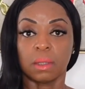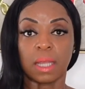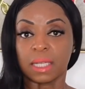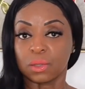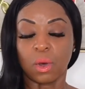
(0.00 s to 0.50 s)

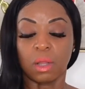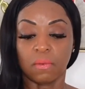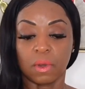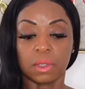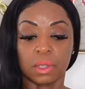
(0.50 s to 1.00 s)
That's all
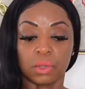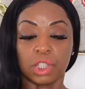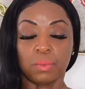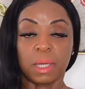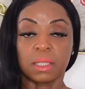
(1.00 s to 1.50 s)
of us. So
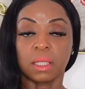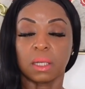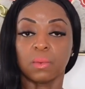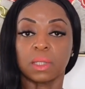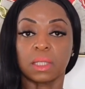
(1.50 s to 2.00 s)
she
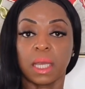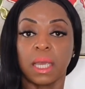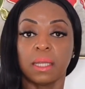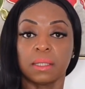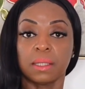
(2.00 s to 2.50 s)
basically was
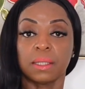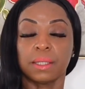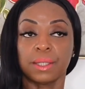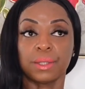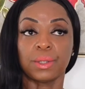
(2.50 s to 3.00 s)
saying
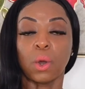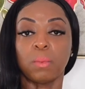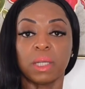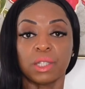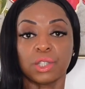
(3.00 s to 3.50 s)
to
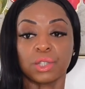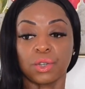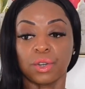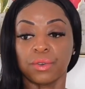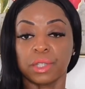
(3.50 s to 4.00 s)
don't be
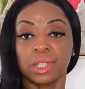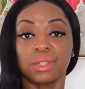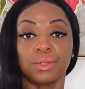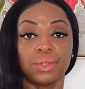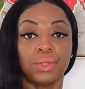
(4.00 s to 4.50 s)
discouraged.
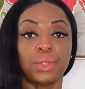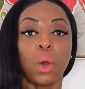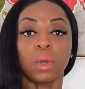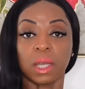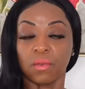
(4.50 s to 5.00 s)

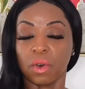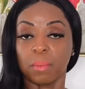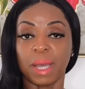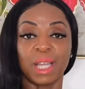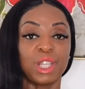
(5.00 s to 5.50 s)
Don't give
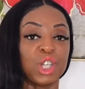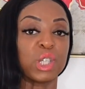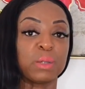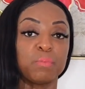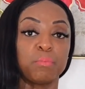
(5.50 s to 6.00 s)
up and
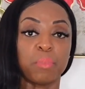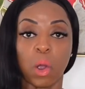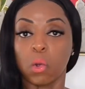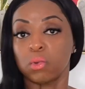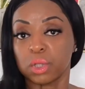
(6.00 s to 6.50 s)
just
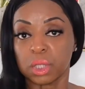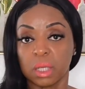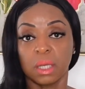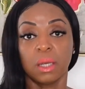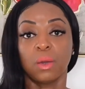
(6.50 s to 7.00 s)
post.
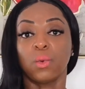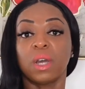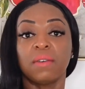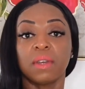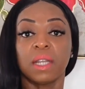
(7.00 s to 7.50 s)

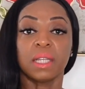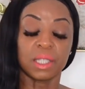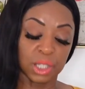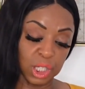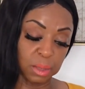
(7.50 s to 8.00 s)
Whatever it
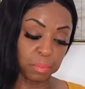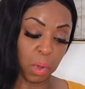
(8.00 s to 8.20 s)
is, just